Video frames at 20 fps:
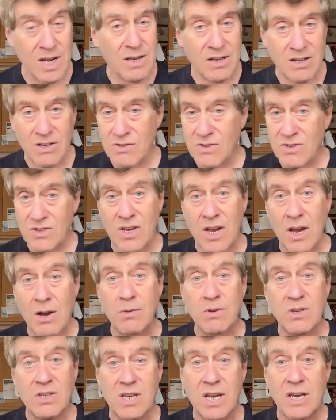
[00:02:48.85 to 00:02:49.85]
Because as I
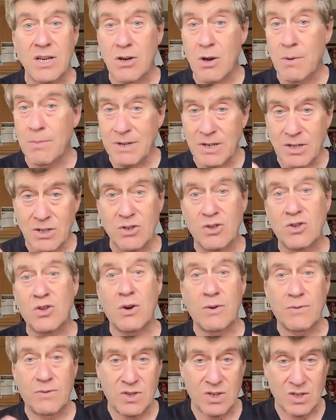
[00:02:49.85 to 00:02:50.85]
always say, nobody
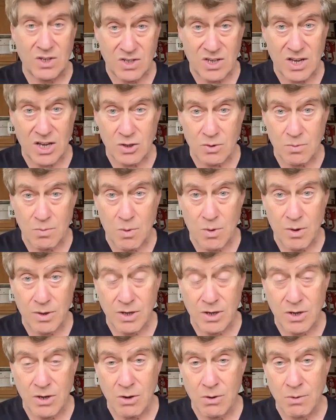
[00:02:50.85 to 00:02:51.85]
deserves success more
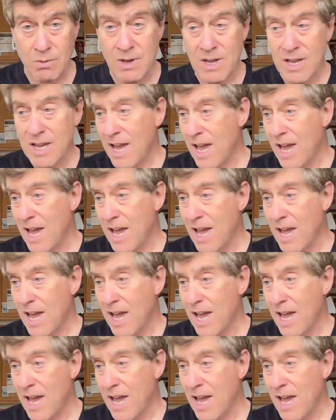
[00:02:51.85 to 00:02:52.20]
than you.